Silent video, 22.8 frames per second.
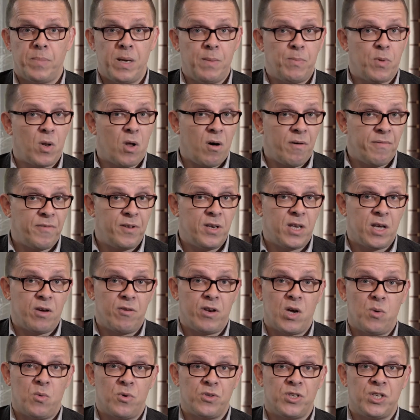people often don't
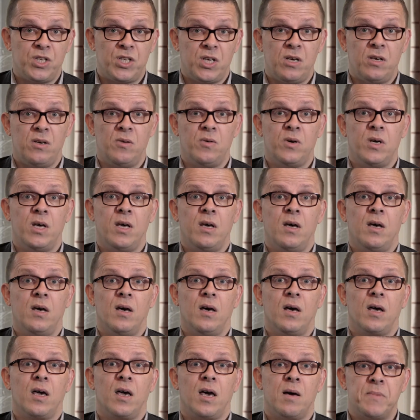know what to do.
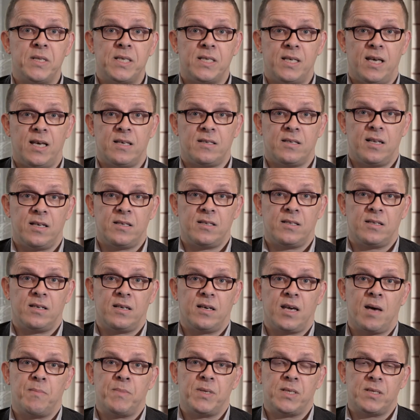Come and see a solicitor,
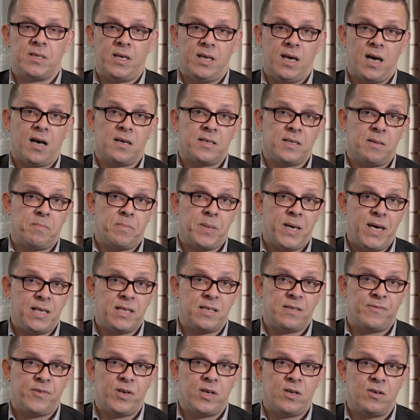come and see us at
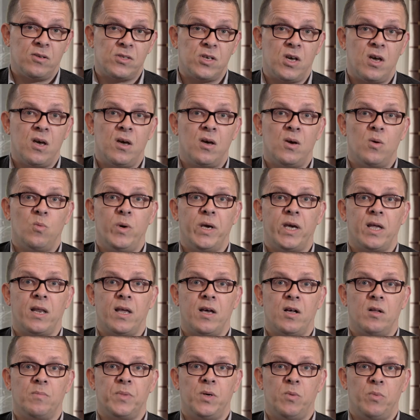Petersfield, we can
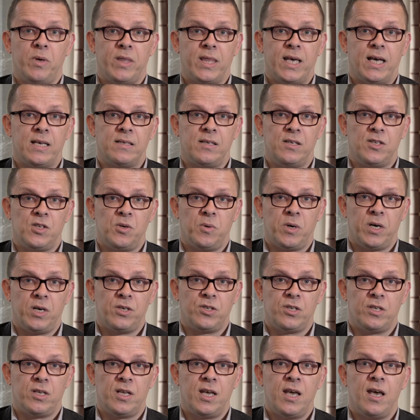help you with that
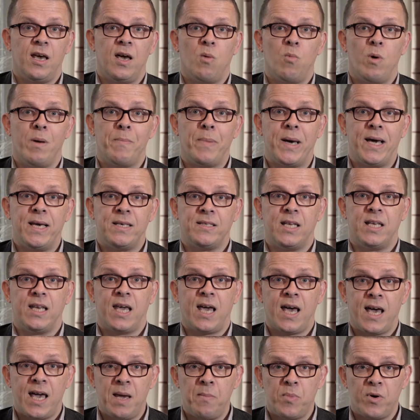situation. We're based in
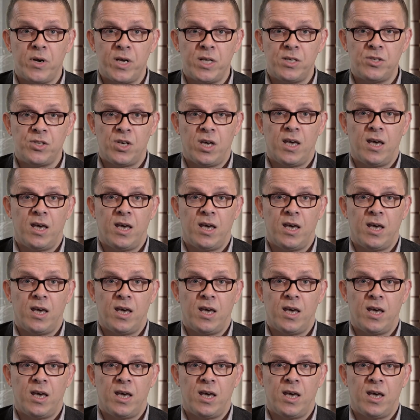Cambridge,